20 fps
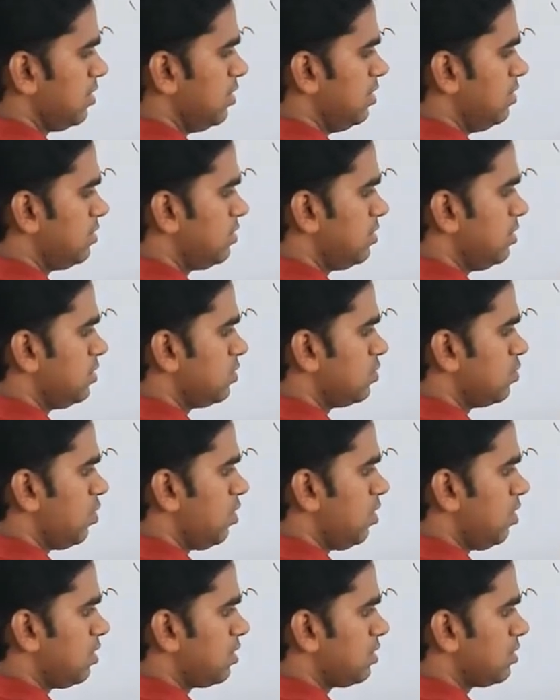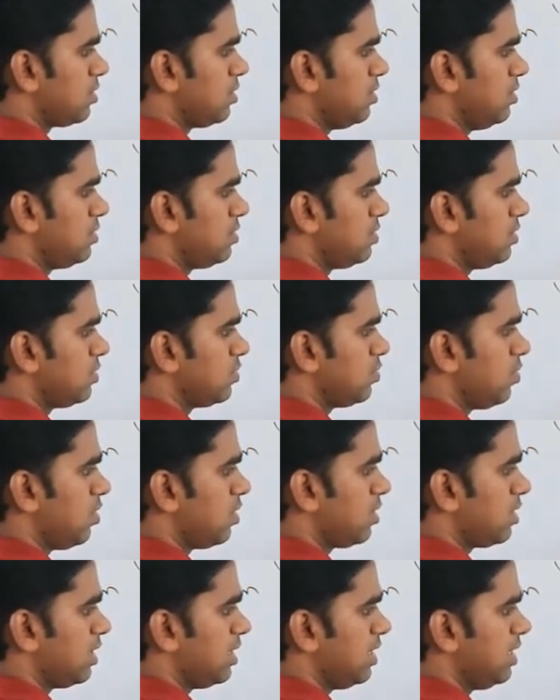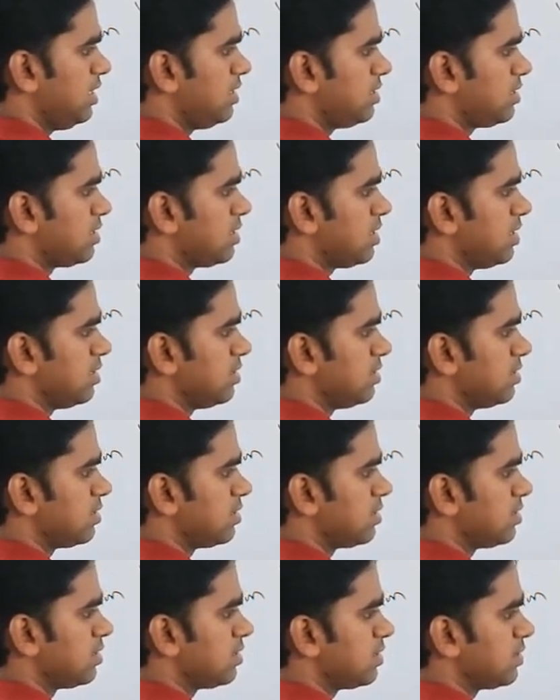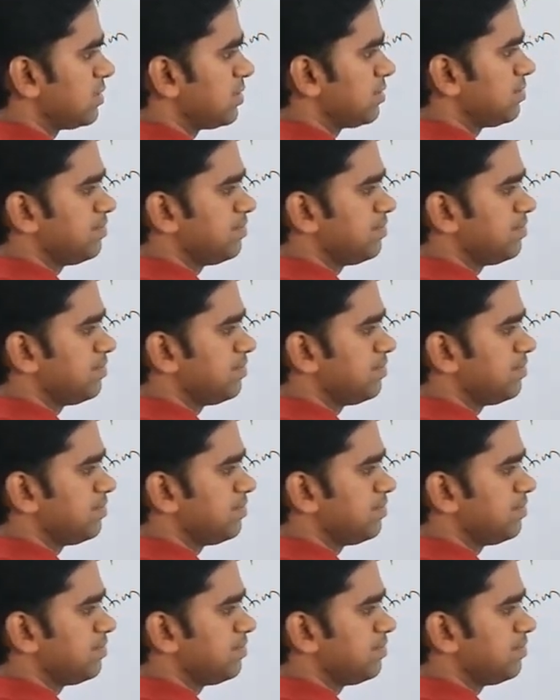This is what distance.